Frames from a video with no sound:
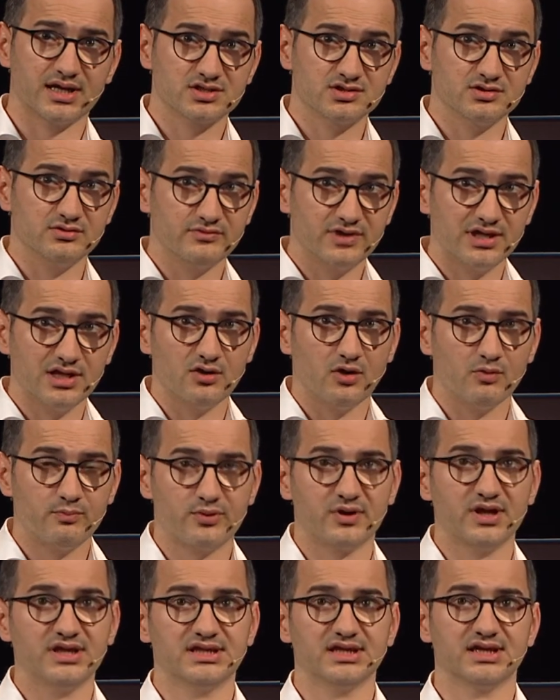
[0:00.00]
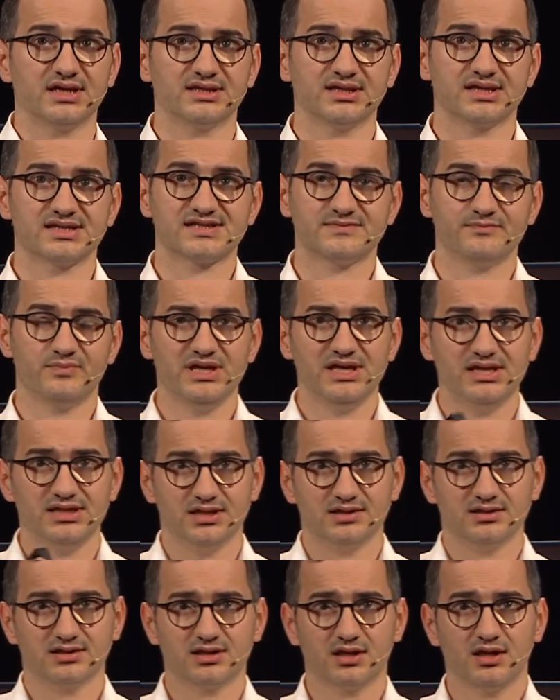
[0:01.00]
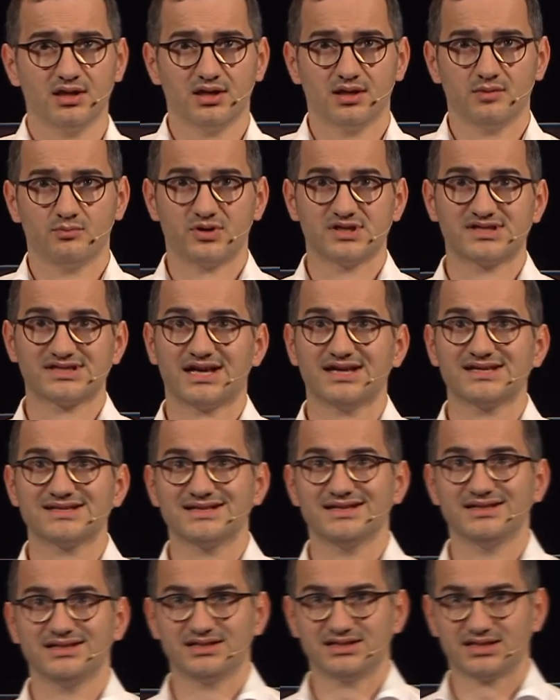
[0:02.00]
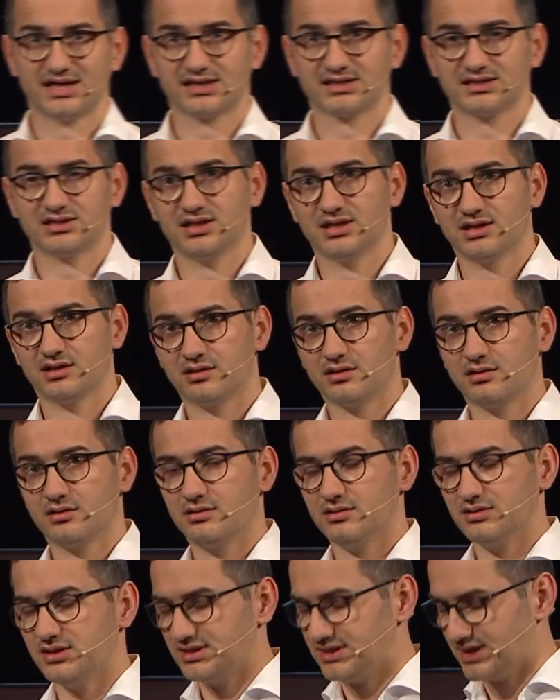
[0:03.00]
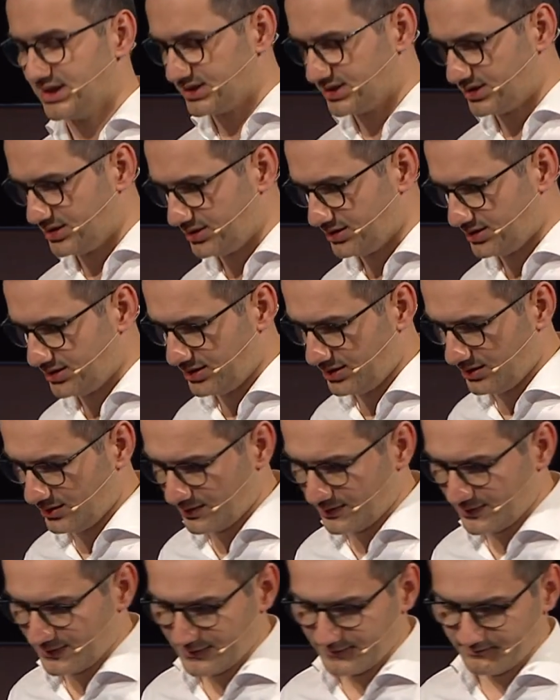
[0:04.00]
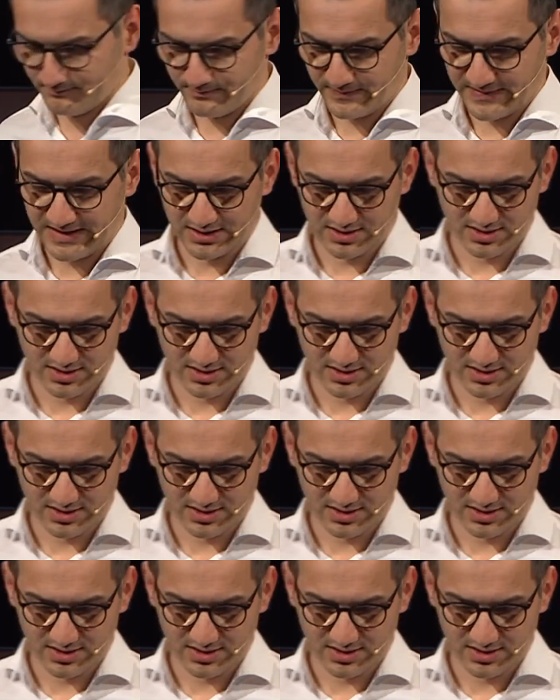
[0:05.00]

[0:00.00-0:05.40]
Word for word: actually really operating at that speed and precisely detecting, detecting the, um,